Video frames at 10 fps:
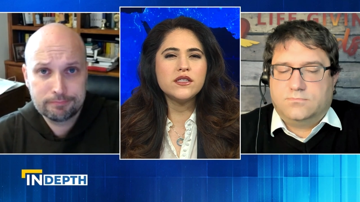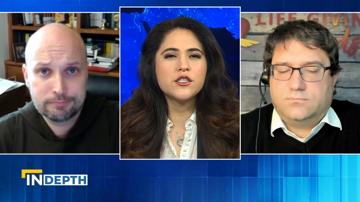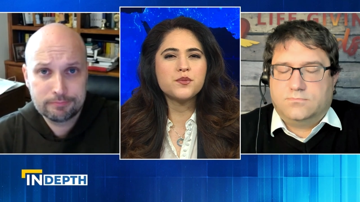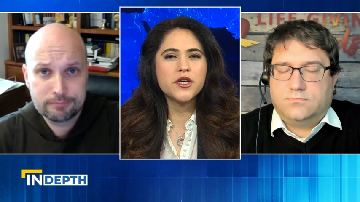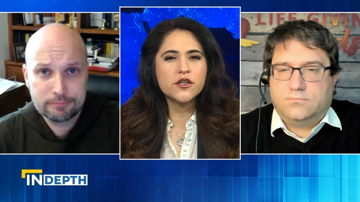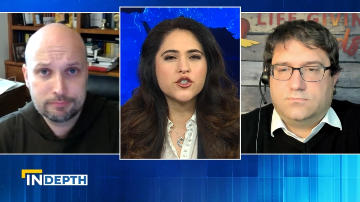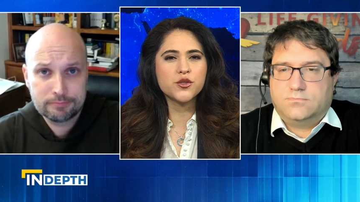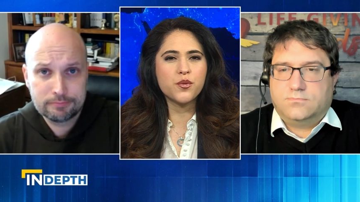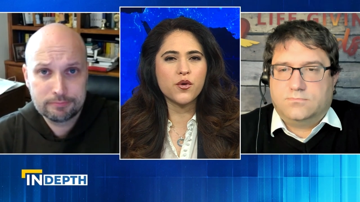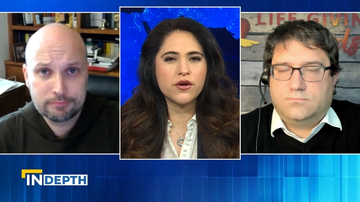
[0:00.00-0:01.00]
Speaker 1: does peer
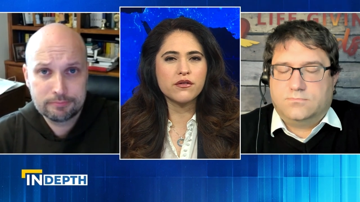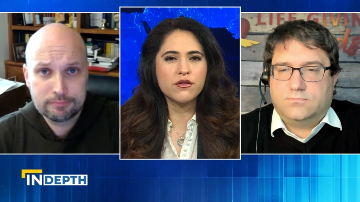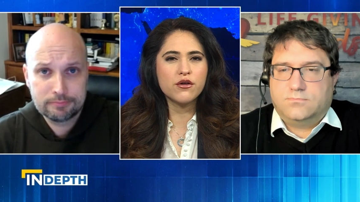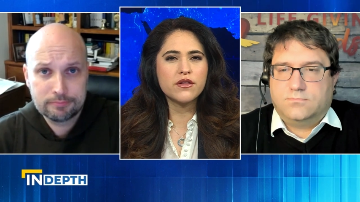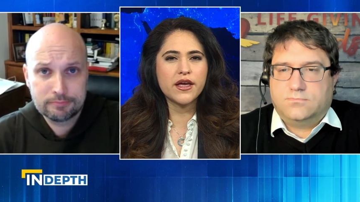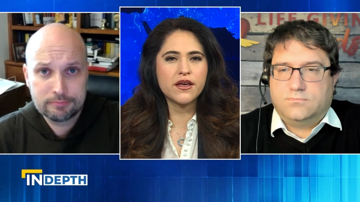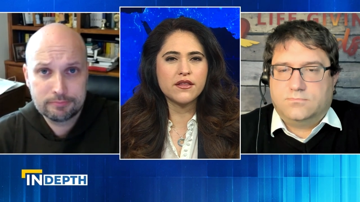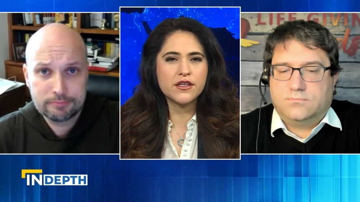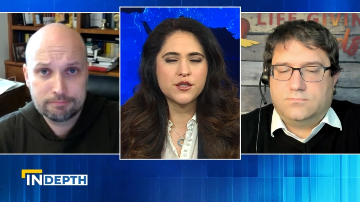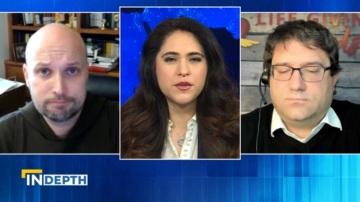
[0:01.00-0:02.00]
support look like in
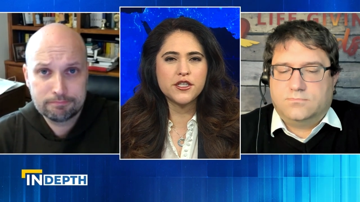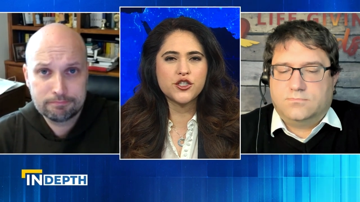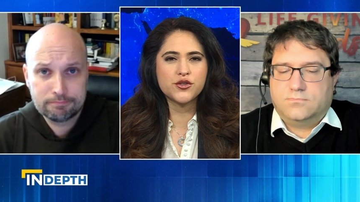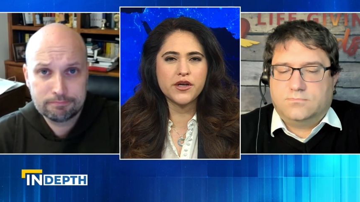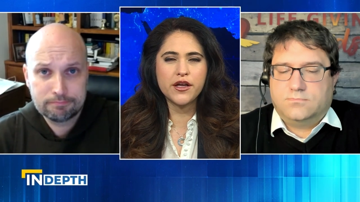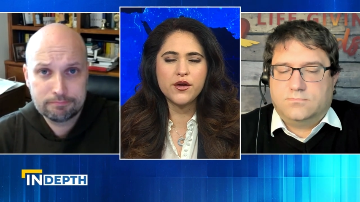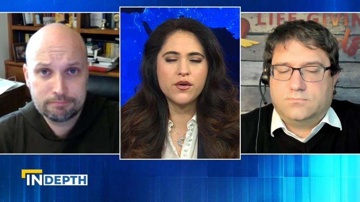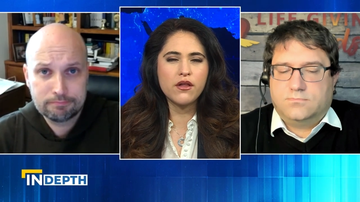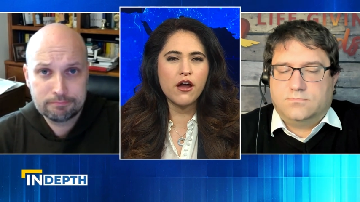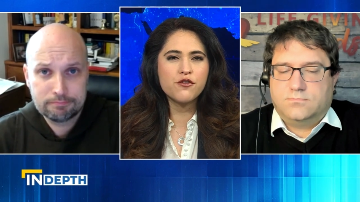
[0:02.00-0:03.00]
this ministry? I know a
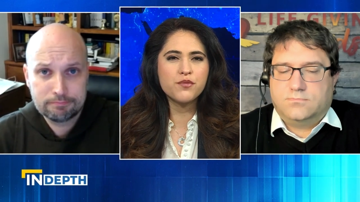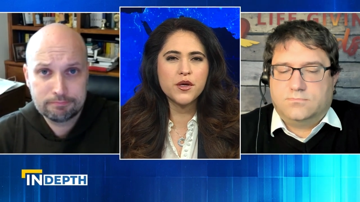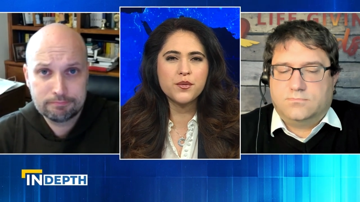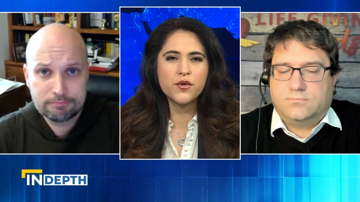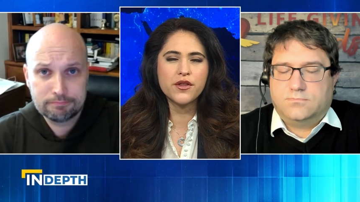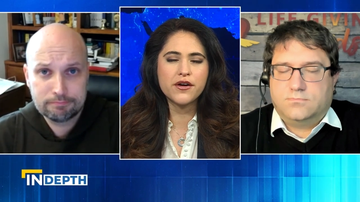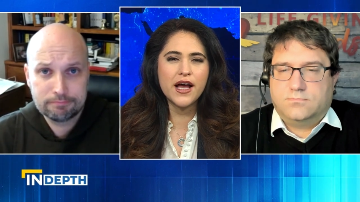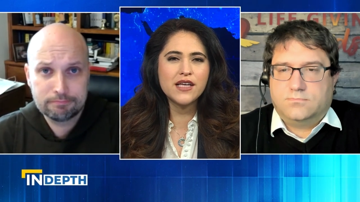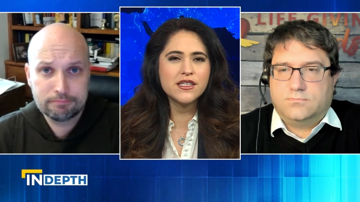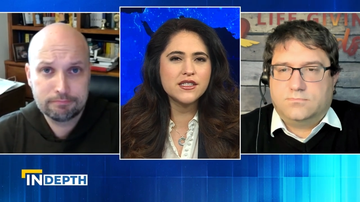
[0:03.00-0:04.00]
lot of people, they're
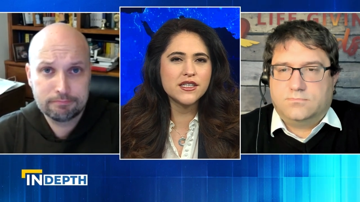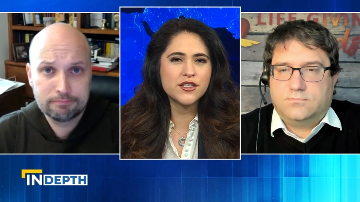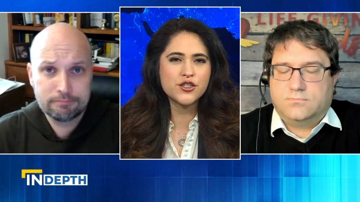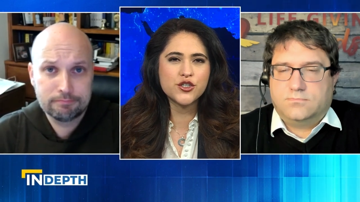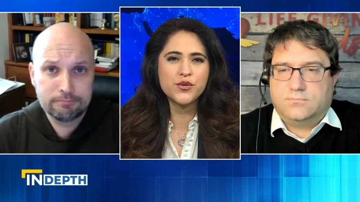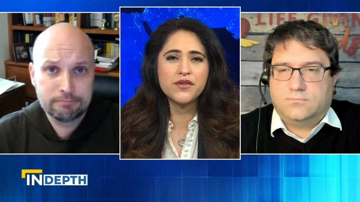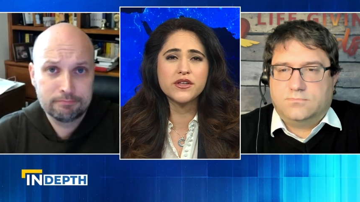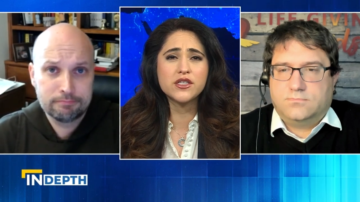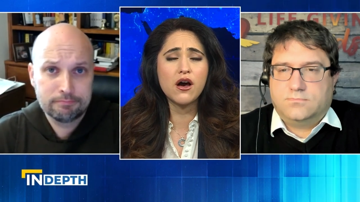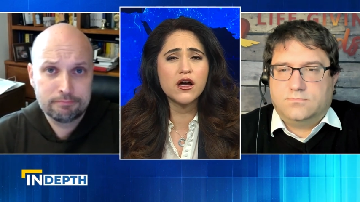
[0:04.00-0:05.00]
hesitant to even
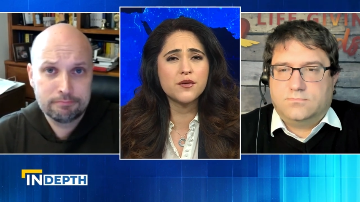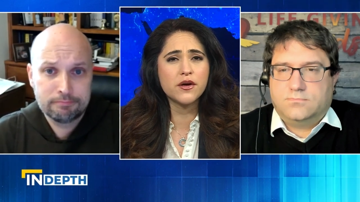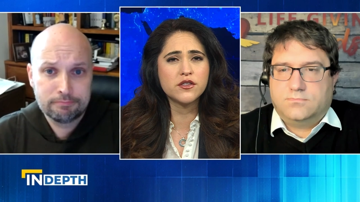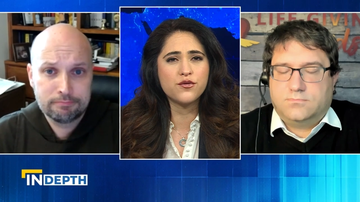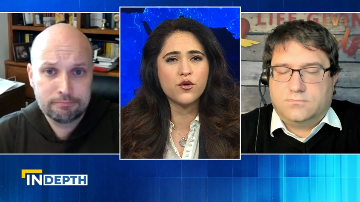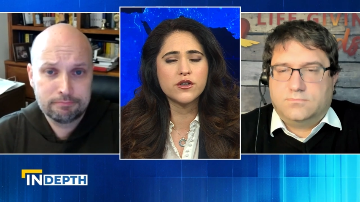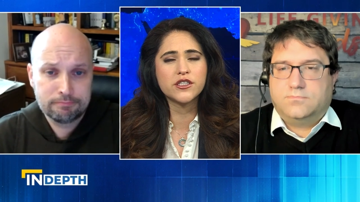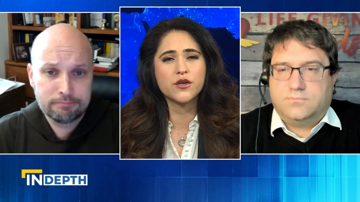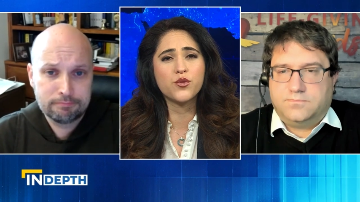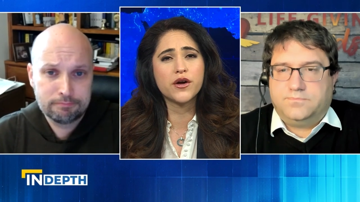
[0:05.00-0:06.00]
talk about divorce.
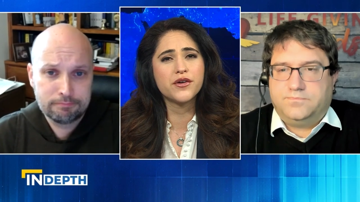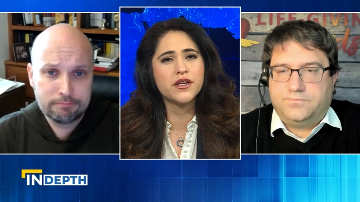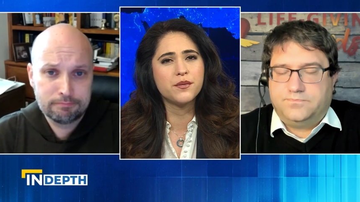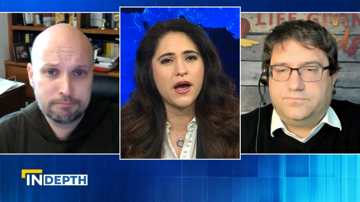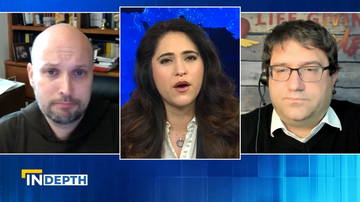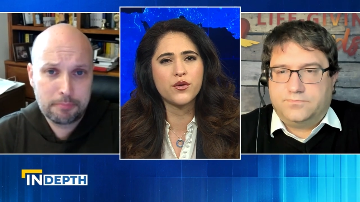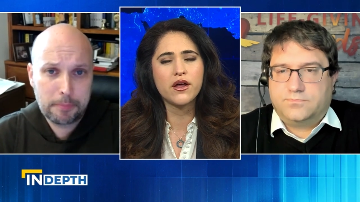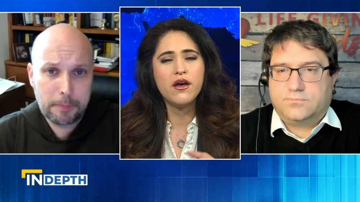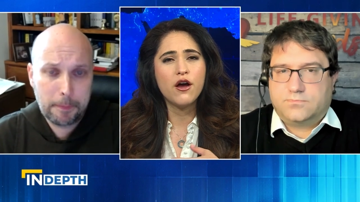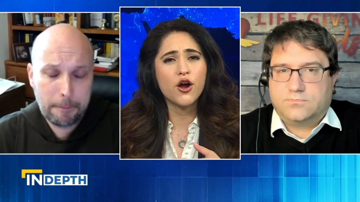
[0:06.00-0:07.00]
They're worried about
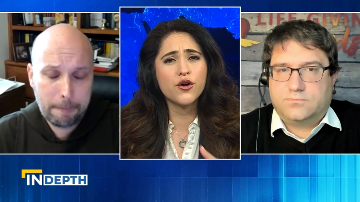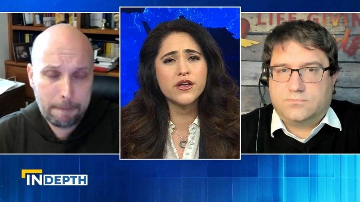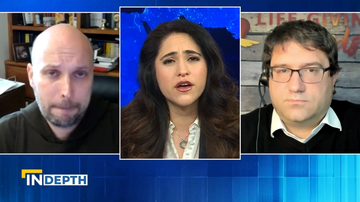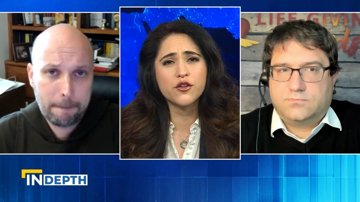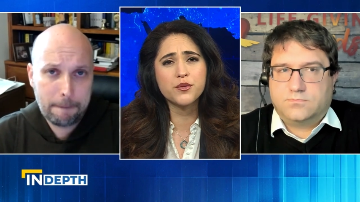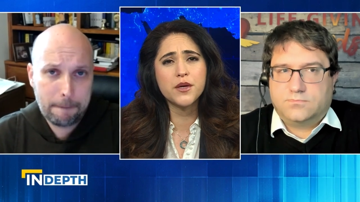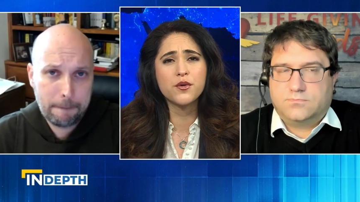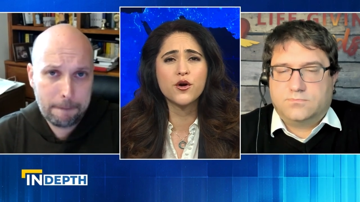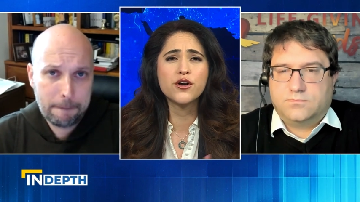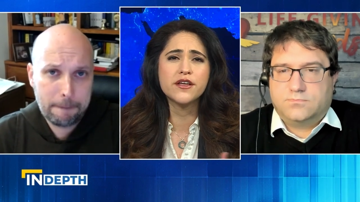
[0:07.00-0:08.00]
hurting other people,
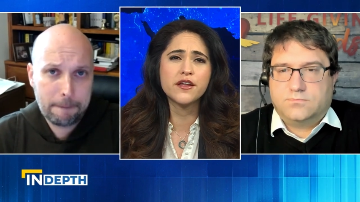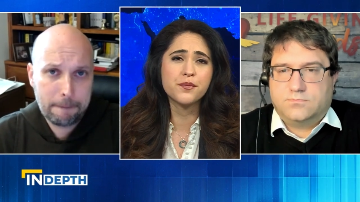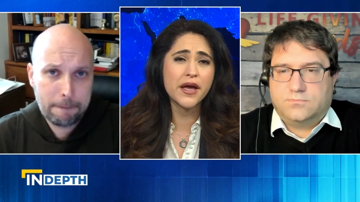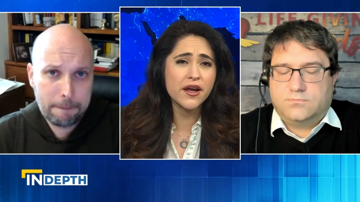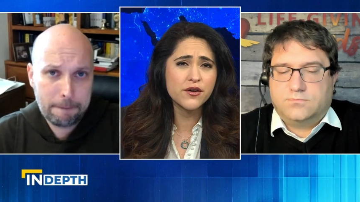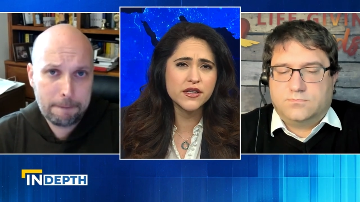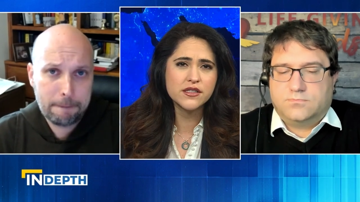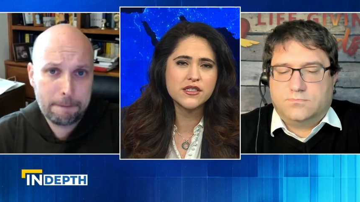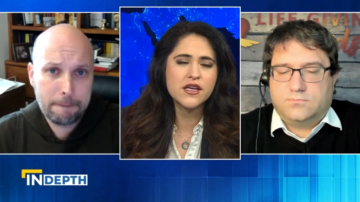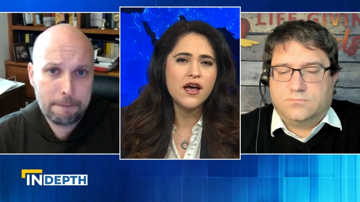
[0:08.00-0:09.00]
hurting their
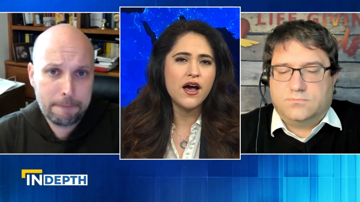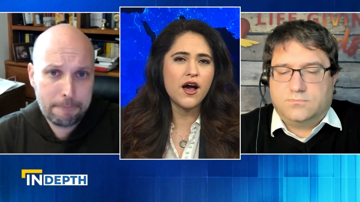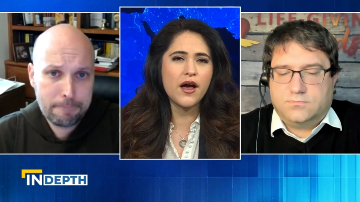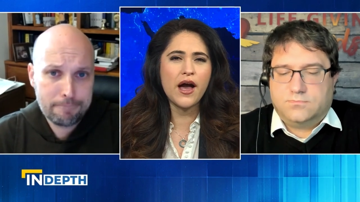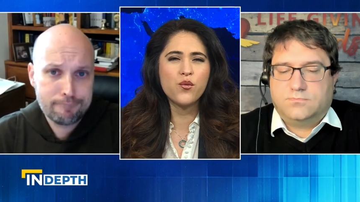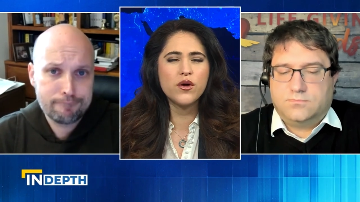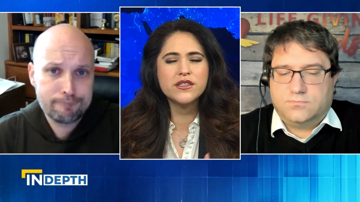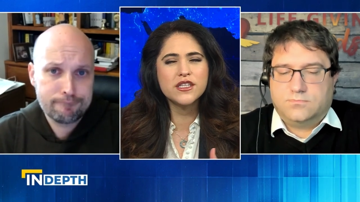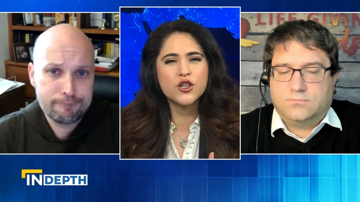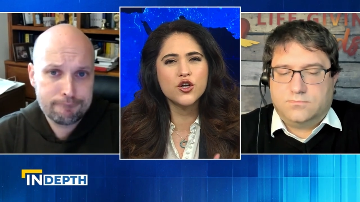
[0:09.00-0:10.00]
parents. Uh, what
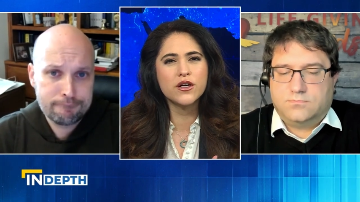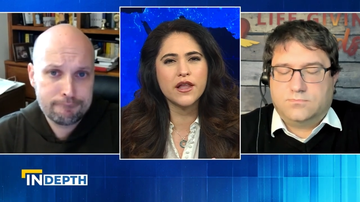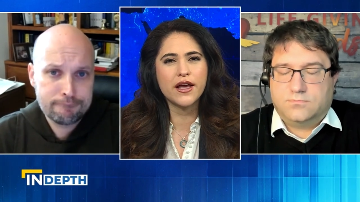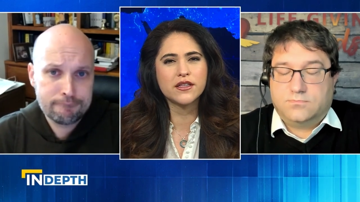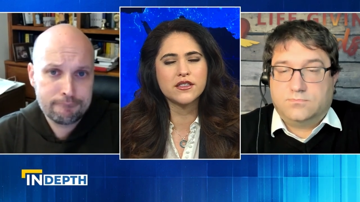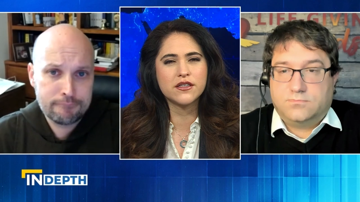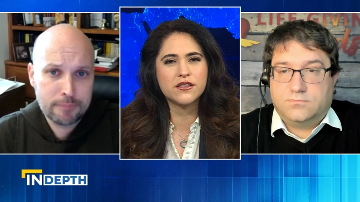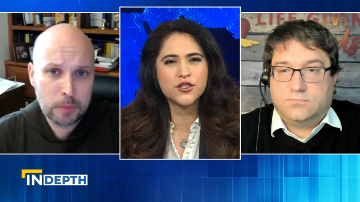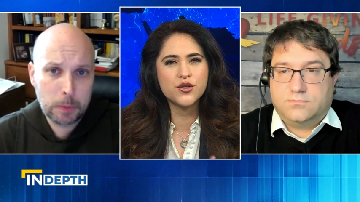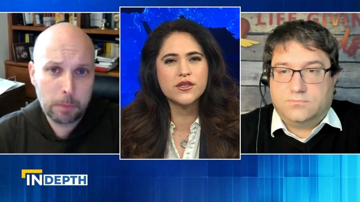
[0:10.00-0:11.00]
does it look like to,
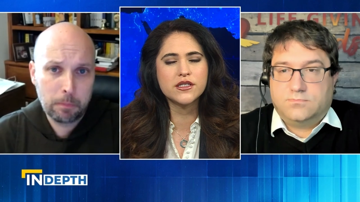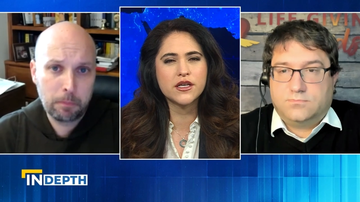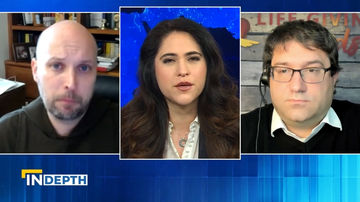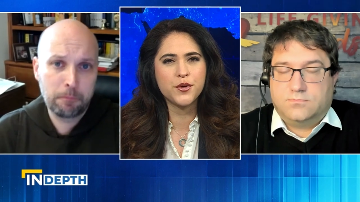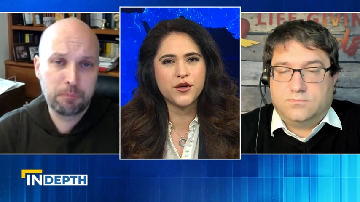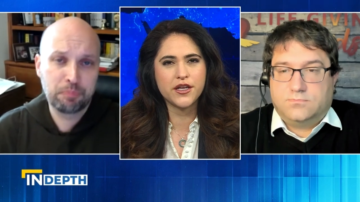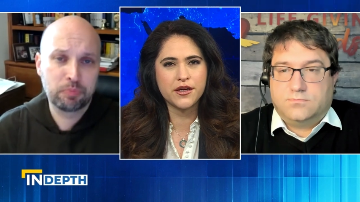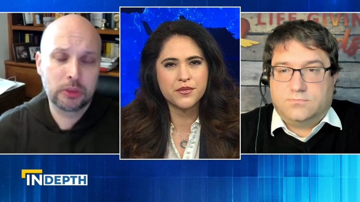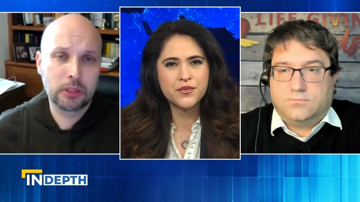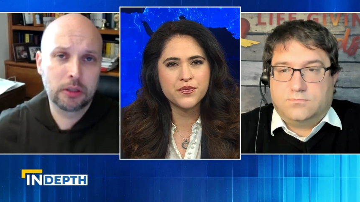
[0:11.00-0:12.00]
to do this in community?